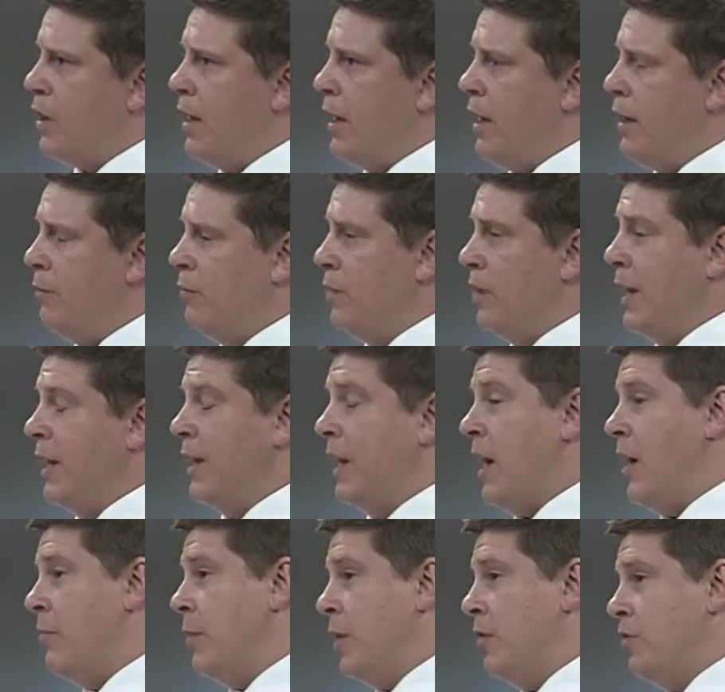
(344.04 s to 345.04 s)
um, lately,
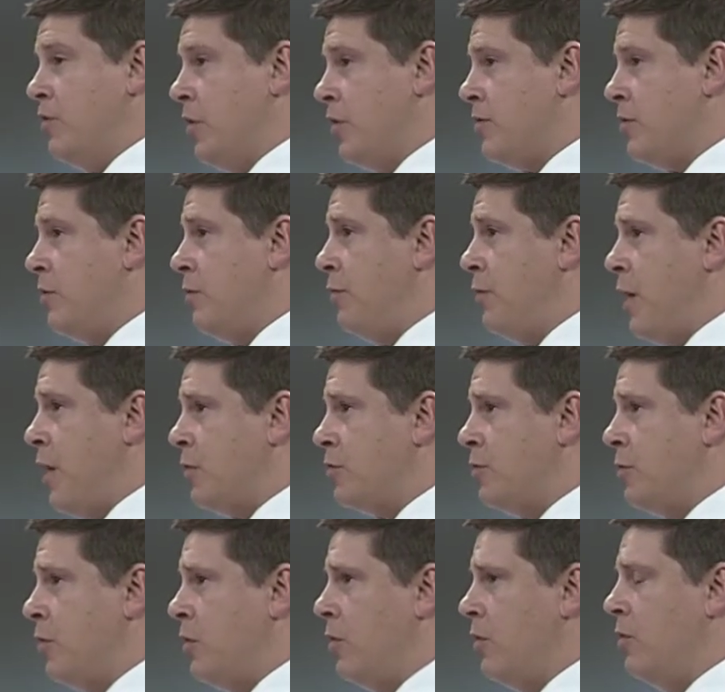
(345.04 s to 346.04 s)
I've been just in
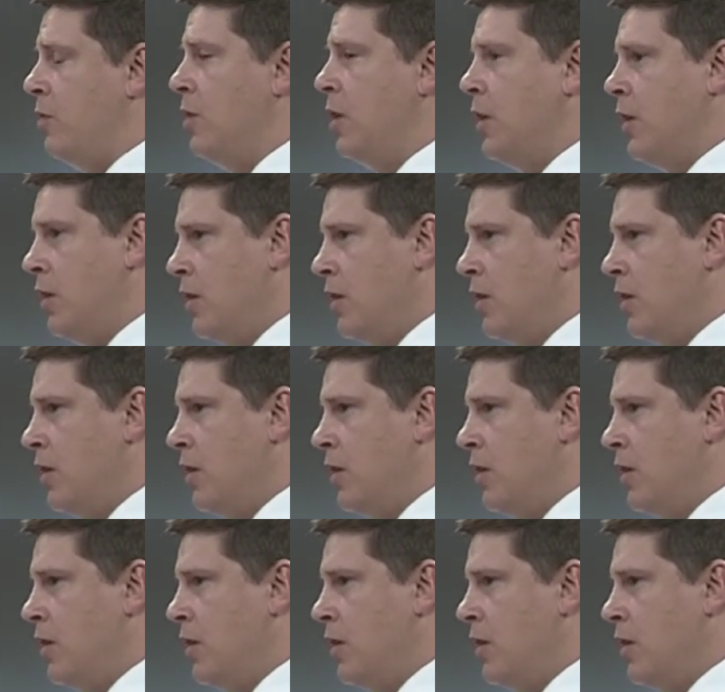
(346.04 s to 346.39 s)
Foxborough.